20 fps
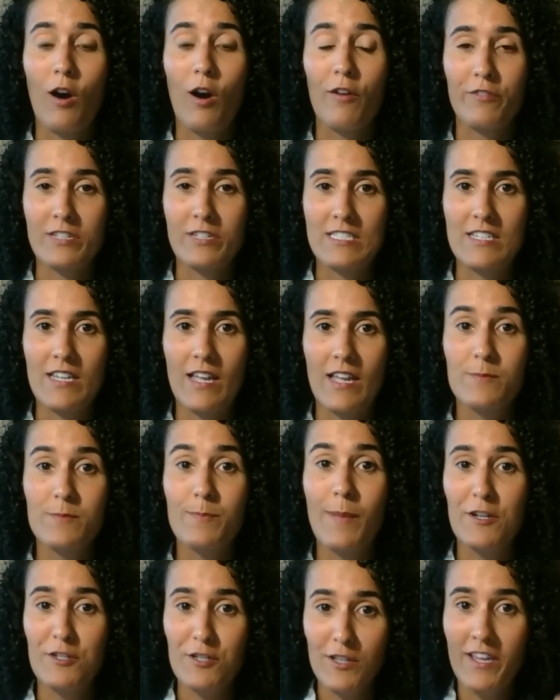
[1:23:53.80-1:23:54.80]
poverty,
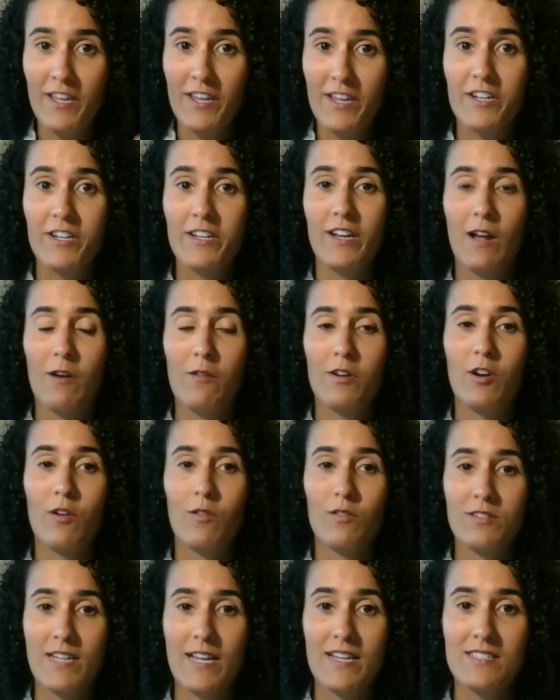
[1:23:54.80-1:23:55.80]
especially here in our
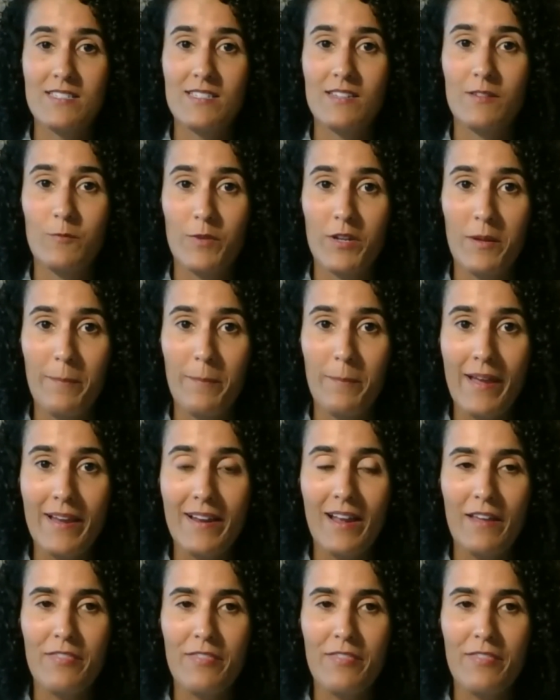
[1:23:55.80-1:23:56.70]
context in Winnipeg.